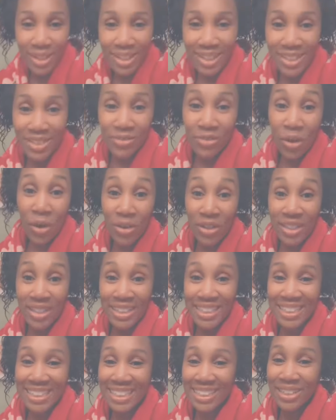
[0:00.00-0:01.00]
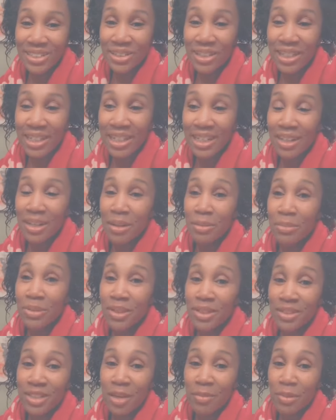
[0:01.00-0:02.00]
soggy in here because I've
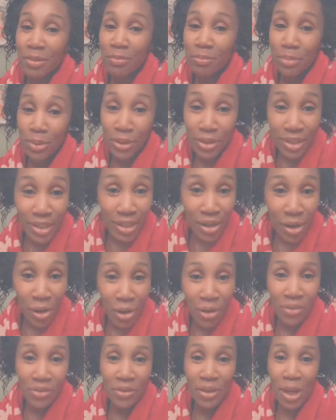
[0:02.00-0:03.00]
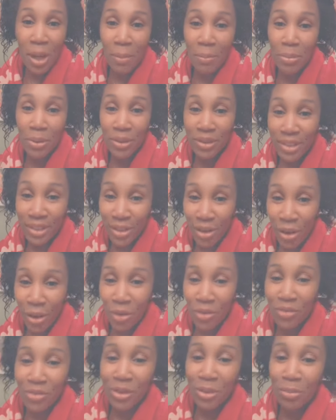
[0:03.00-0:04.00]
been putting it off and putting it off and
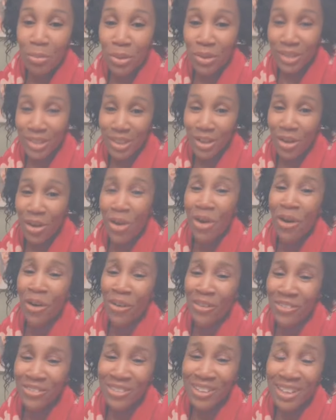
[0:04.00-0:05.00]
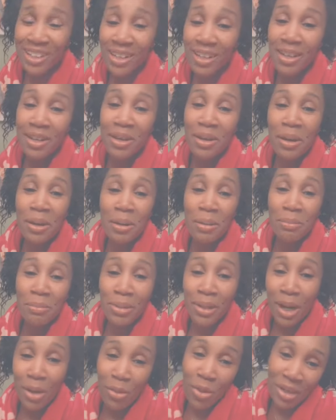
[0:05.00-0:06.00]
putting it off. But I
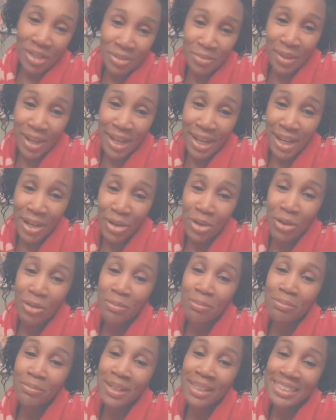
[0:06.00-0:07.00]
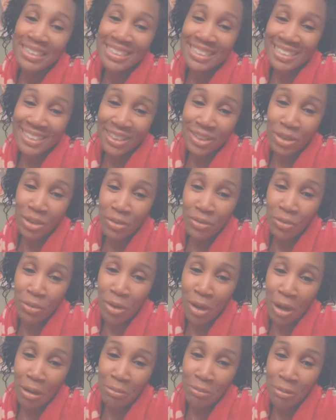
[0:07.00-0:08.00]
wash my hair myself. Womp
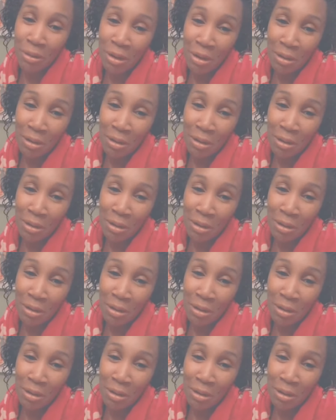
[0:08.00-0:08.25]
womp.